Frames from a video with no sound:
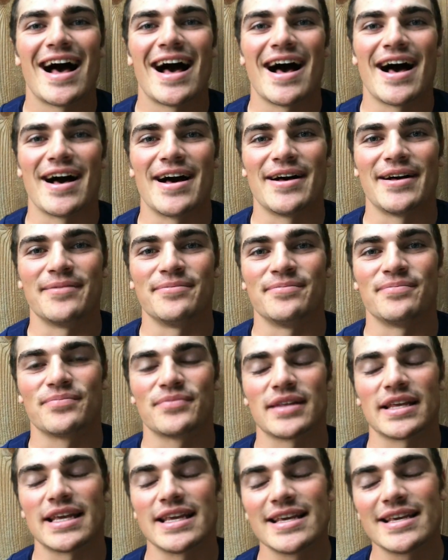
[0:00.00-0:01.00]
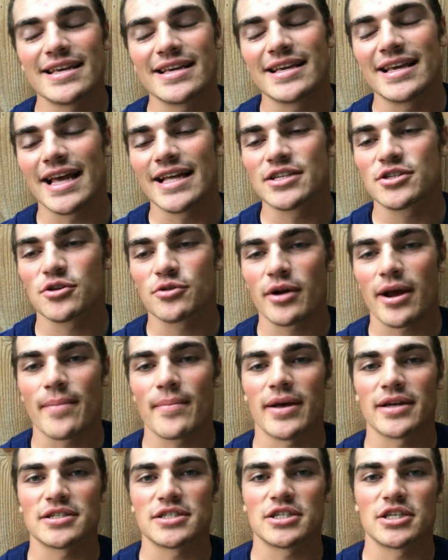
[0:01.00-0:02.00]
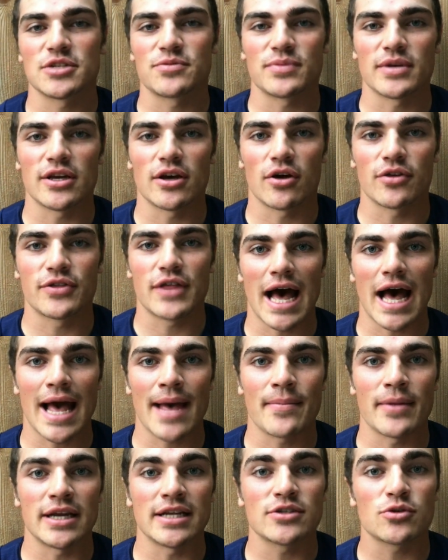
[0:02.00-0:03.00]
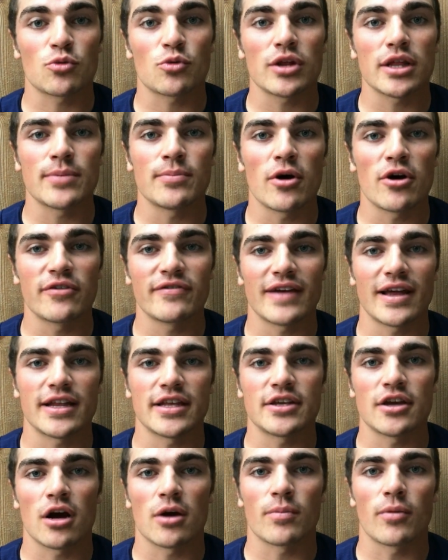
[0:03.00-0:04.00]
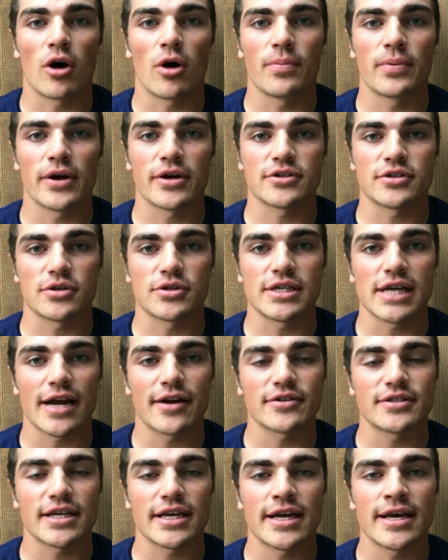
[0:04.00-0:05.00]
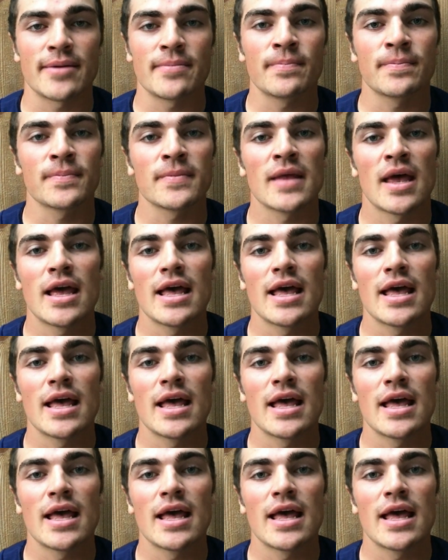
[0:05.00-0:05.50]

Um, he Instagram messages me time, and he's a really motivated young ball player. So shout out to him.